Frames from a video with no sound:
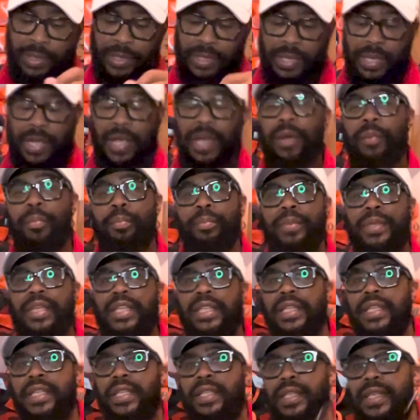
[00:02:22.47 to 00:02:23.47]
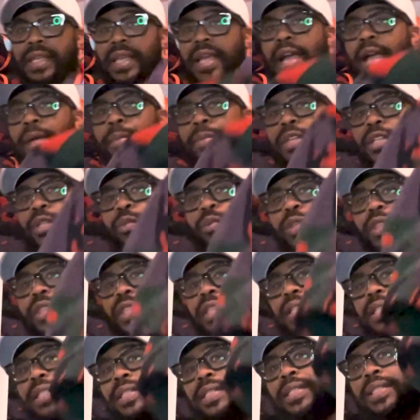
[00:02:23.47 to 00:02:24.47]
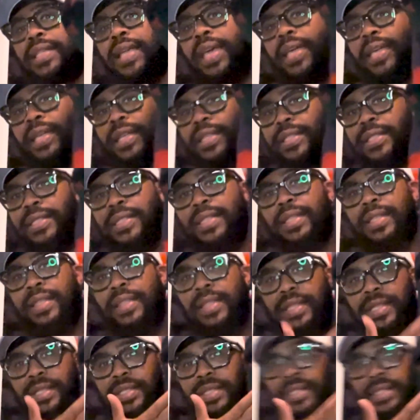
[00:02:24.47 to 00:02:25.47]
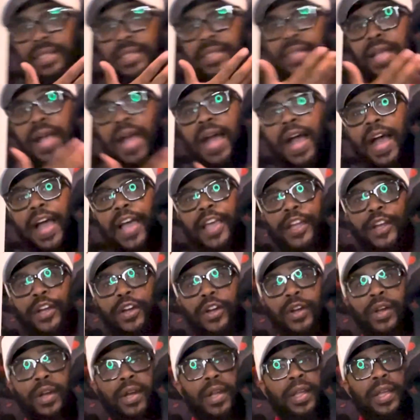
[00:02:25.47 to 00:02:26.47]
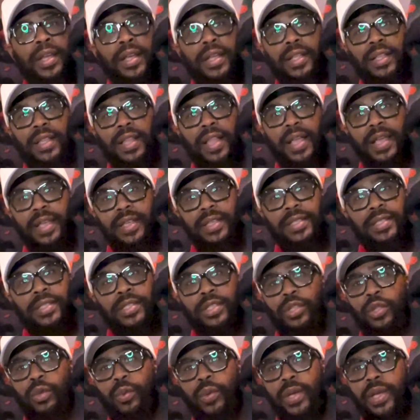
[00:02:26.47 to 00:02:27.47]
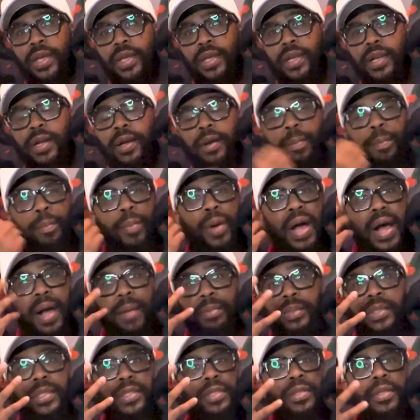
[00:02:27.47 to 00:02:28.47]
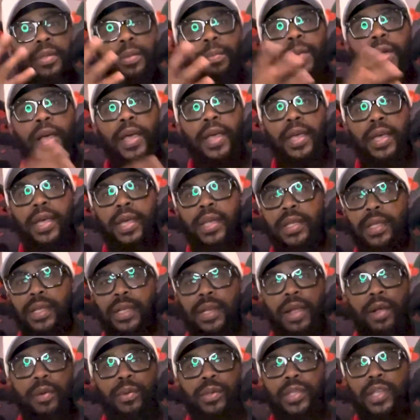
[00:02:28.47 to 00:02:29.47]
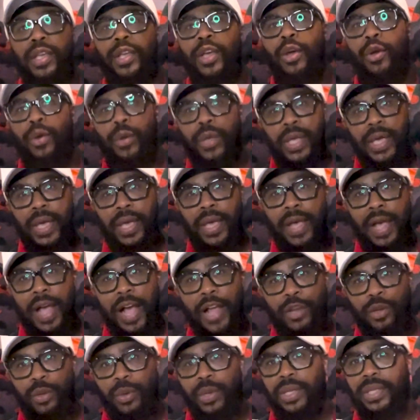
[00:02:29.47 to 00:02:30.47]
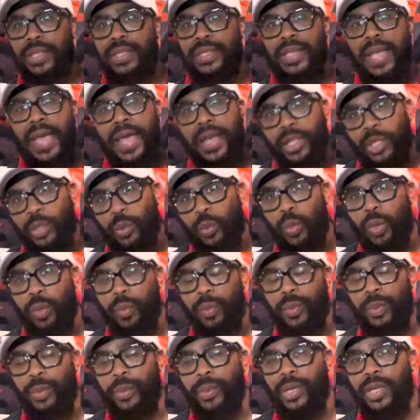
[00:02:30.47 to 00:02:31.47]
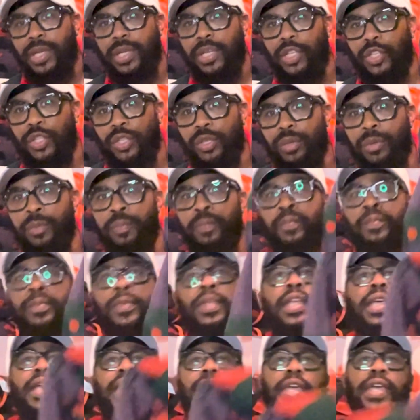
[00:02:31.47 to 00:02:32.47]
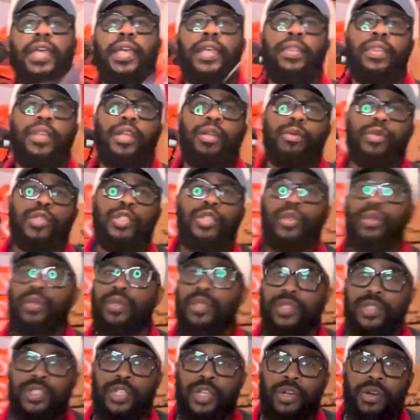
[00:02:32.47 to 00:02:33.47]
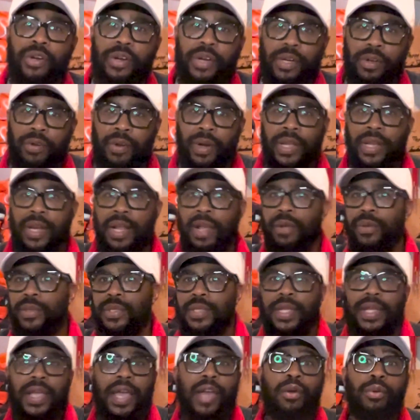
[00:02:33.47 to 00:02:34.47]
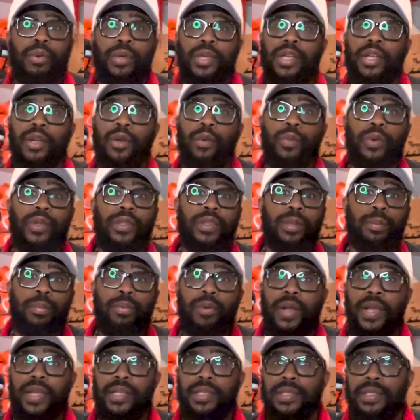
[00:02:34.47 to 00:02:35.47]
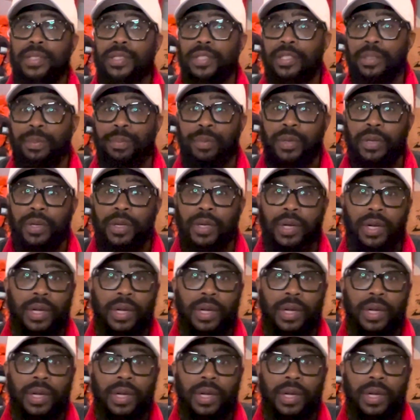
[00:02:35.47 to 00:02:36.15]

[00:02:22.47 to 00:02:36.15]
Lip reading: immediately, I mean within seconds, this entire like silhouette here popped into my head, and I was like, okay, I know exactly what we were gonna do. And there was no deterrent, right? I was like, I don't care what the price is per